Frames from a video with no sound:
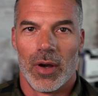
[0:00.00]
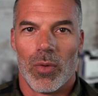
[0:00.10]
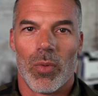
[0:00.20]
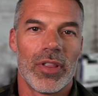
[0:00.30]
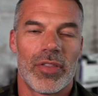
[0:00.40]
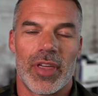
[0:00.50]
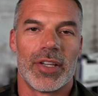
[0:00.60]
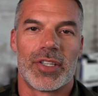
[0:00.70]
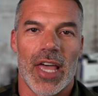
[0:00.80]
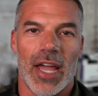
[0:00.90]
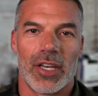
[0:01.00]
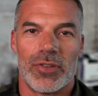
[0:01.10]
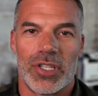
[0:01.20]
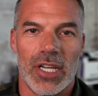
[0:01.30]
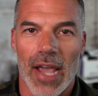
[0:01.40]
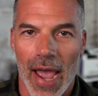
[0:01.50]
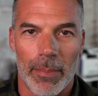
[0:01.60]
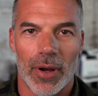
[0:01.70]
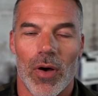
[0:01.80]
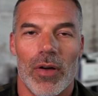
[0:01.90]
One of the things that you see
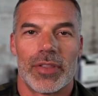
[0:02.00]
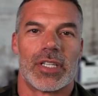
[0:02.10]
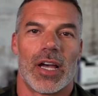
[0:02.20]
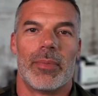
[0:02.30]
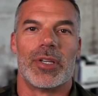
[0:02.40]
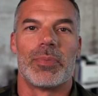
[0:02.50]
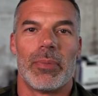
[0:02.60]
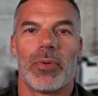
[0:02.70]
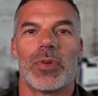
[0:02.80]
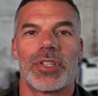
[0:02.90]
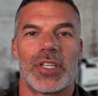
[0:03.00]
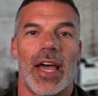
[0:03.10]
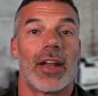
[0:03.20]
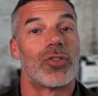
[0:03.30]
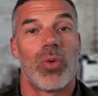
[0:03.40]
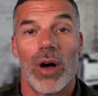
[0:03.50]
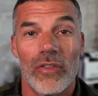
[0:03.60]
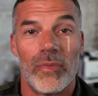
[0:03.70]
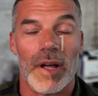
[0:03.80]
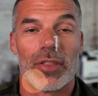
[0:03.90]
happen all the time is people will set a
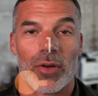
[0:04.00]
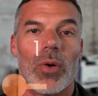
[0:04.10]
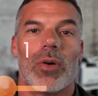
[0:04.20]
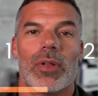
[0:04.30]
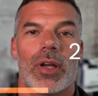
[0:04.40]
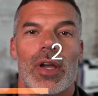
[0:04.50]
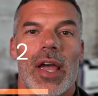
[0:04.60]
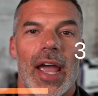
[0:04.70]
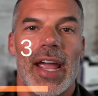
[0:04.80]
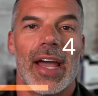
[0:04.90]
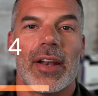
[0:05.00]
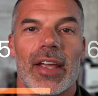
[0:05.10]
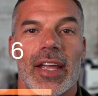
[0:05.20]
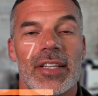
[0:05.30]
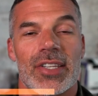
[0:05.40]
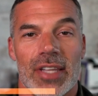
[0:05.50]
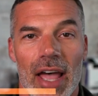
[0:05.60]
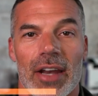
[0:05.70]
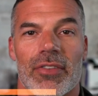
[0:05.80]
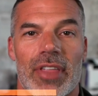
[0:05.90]
12-month goal. And
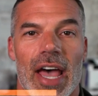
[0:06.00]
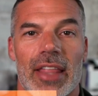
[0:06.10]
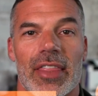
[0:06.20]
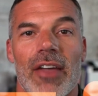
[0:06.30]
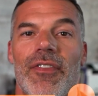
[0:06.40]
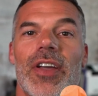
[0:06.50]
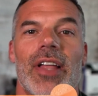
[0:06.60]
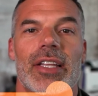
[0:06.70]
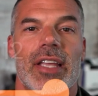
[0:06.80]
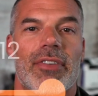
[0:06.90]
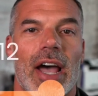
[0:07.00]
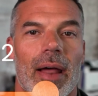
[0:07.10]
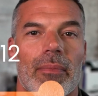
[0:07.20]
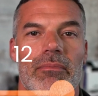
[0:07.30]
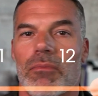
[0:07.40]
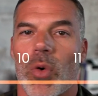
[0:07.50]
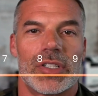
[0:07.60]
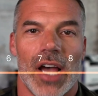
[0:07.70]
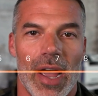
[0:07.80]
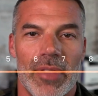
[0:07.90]
inside of that, they feel like they've got more
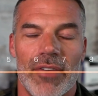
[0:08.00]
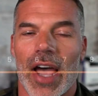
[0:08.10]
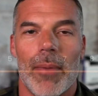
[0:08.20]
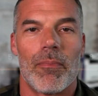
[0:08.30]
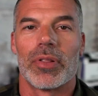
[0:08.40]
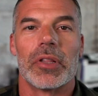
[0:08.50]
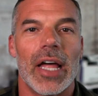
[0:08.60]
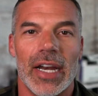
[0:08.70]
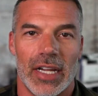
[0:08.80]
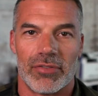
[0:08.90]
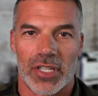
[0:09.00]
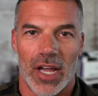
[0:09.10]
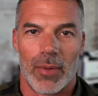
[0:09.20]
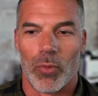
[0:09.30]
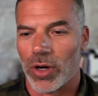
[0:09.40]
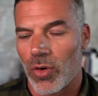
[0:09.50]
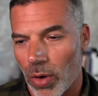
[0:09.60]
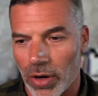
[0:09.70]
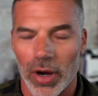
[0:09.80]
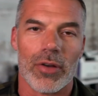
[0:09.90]
time. They've got plenty of time. One
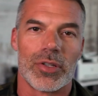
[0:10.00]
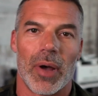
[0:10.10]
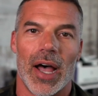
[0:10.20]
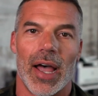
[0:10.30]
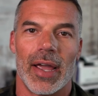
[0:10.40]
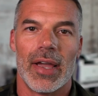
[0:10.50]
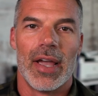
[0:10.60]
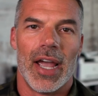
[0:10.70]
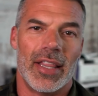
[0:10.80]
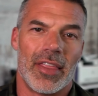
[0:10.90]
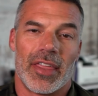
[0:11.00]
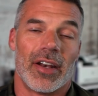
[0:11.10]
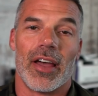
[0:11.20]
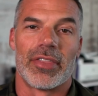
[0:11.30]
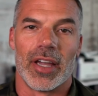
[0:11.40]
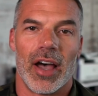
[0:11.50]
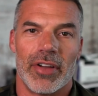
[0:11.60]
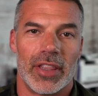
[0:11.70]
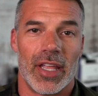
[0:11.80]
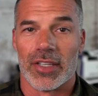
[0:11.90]
quarter goes by and they think nothing of
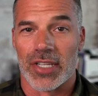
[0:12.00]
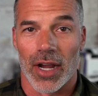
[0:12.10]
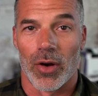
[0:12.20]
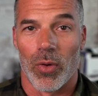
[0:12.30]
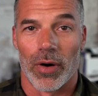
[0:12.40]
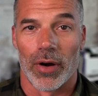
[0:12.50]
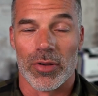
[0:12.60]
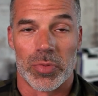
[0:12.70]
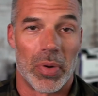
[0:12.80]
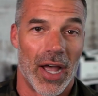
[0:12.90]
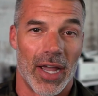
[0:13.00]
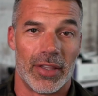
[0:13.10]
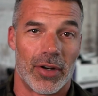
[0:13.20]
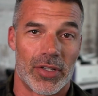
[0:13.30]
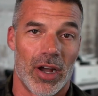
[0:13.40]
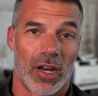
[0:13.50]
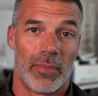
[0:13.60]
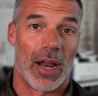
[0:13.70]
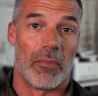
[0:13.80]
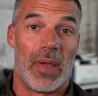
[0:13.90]
it. And then the second quarter goes by and they're talking
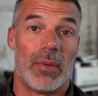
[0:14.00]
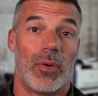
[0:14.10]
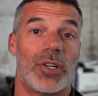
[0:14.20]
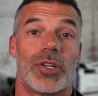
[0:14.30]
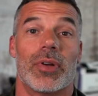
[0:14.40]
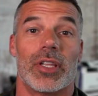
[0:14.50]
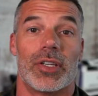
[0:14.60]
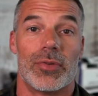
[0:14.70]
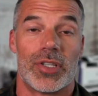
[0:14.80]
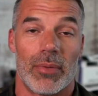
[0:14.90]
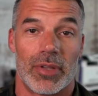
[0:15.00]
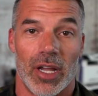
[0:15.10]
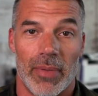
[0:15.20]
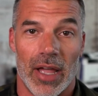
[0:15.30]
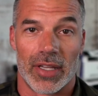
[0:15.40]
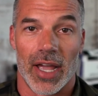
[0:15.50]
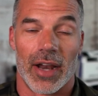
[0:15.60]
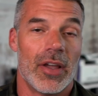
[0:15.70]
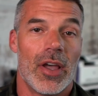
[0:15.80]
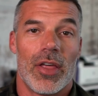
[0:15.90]
about it. Maybe we should really do something about
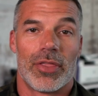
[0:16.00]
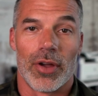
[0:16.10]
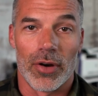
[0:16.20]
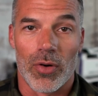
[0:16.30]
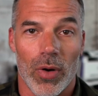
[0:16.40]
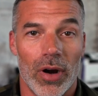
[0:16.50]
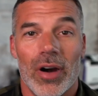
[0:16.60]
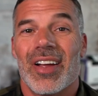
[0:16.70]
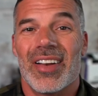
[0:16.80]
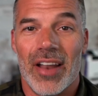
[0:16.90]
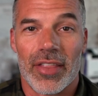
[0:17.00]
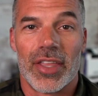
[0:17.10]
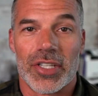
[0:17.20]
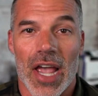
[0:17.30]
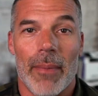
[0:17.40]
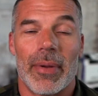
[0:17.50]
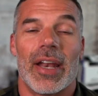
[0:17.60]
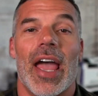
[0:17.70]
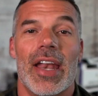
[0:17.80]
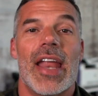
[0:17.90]
that. Third quarter, nothing's happened.
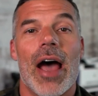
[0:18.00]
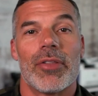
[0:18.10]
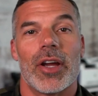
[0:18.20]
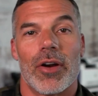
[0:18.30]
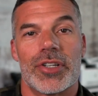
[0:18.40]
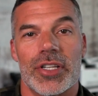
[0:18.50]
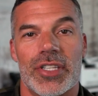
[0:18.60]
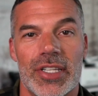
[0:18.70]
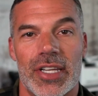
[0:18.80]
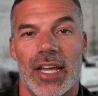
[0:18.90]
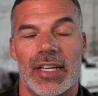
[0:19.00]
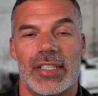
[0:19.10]
And now the urgency's kicked